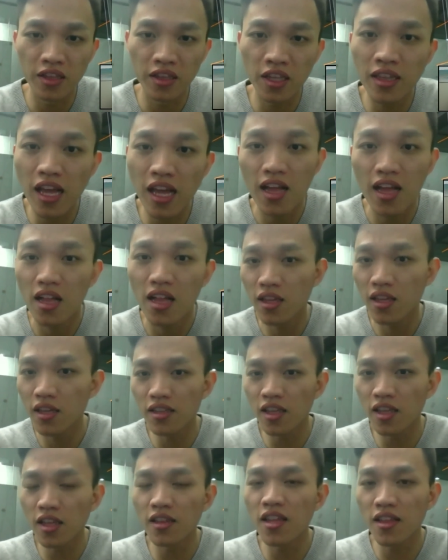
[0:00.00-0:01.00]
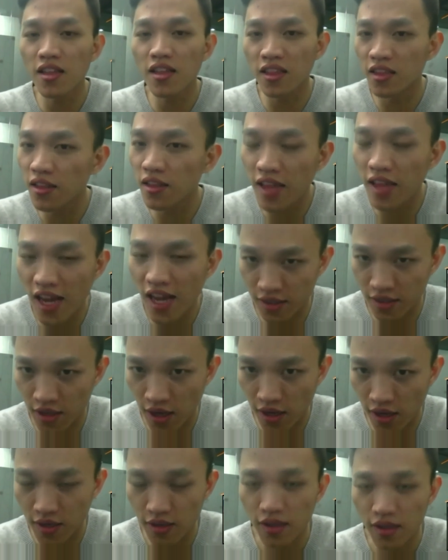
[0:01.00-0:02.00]
The
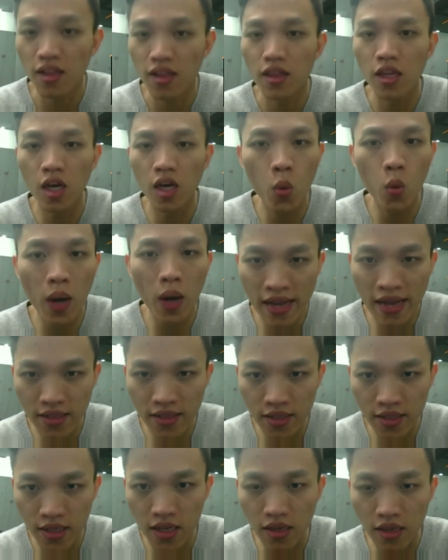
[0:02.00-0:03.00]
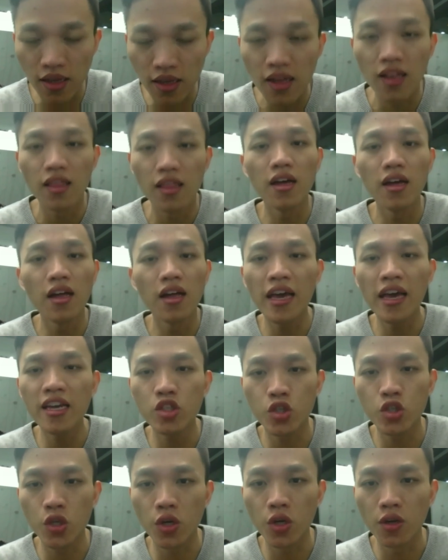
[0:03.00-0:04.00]
Nasdaq, the NYSE, the
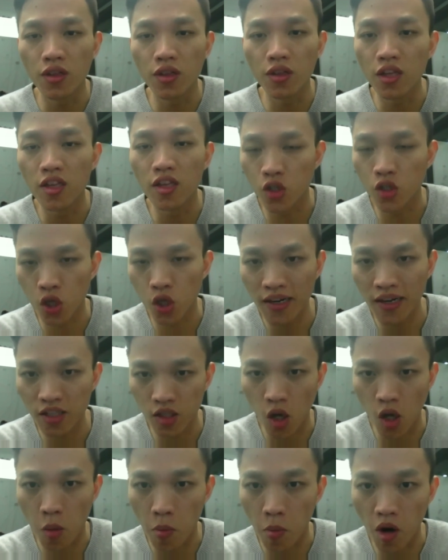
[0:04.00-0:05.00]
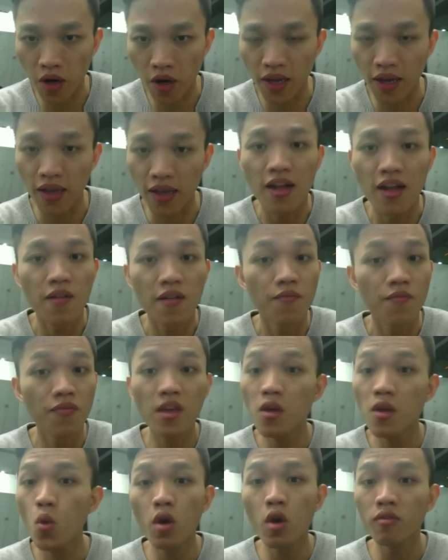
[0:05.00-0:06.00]
A-share, the Chinese stock market,
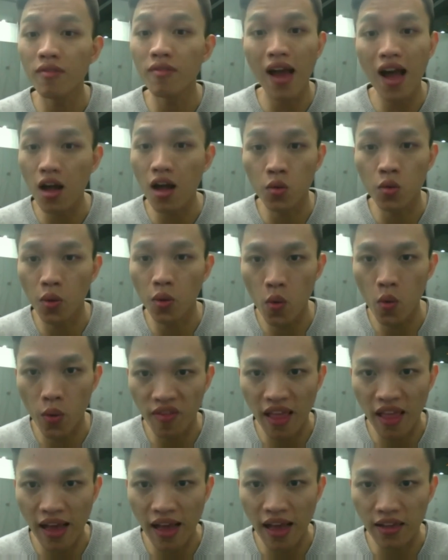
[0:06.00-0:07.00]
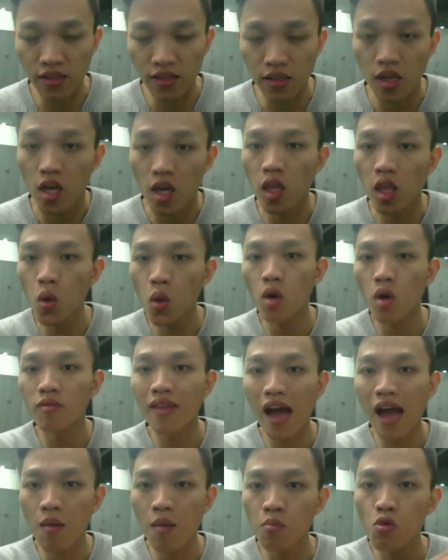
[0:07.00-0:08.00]
they will not agree with that. They will
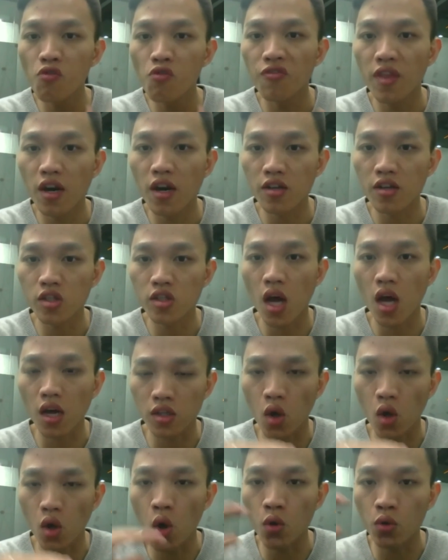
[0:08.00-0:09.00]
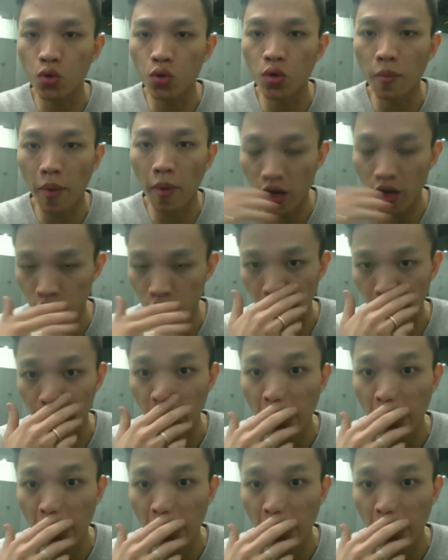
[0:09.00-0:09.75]
not move their stocks onto the blockchain.